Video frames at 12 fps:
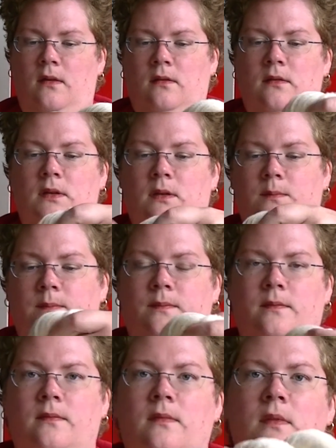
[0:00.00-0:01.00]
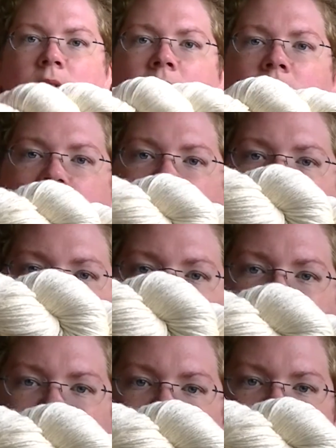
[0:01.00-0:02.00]
see
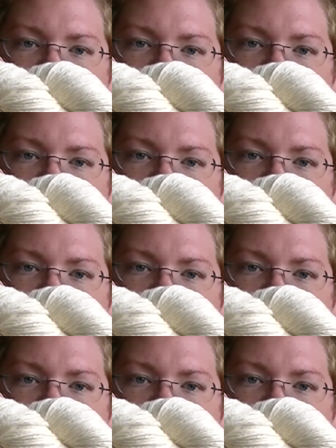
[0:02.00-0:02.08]
nice and